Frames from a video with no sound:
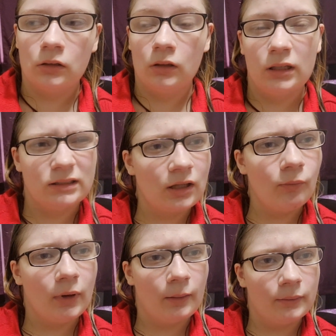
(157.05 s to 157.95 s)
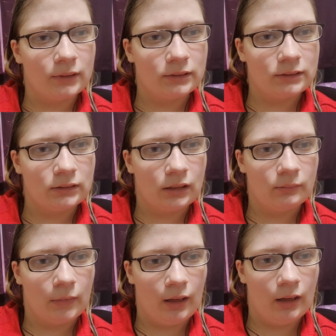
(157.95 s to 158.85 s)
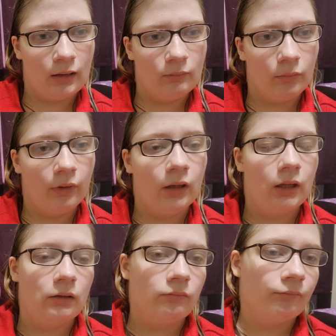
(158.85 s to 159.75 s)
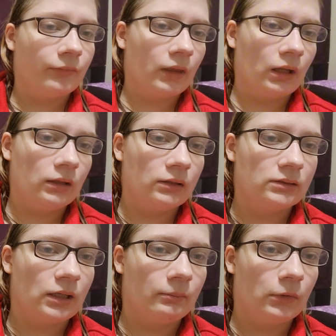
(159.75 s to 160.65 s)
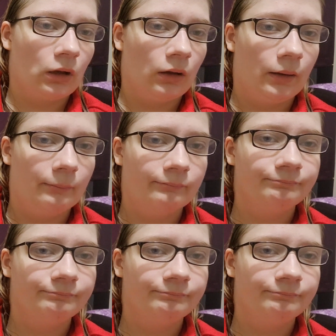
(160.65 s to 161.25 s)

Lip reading: It still went up on the same day, but at the same time,